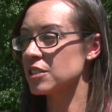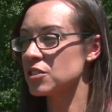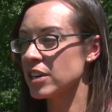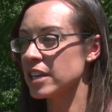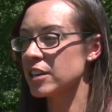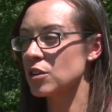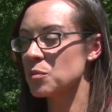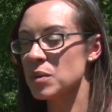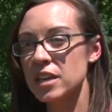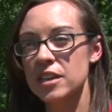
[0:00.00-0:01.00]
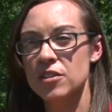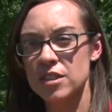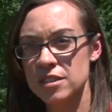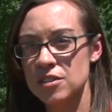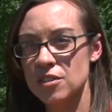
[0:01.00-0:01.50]
a training or a meeting or
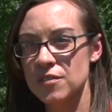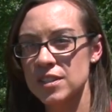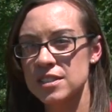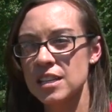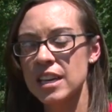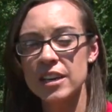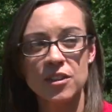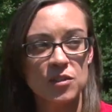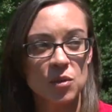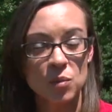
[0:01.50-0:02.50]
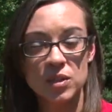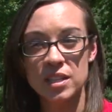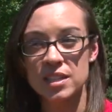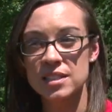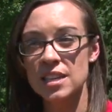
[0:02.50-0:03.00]
an in-service here at the
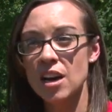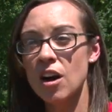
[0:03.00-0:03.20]
Woodlands,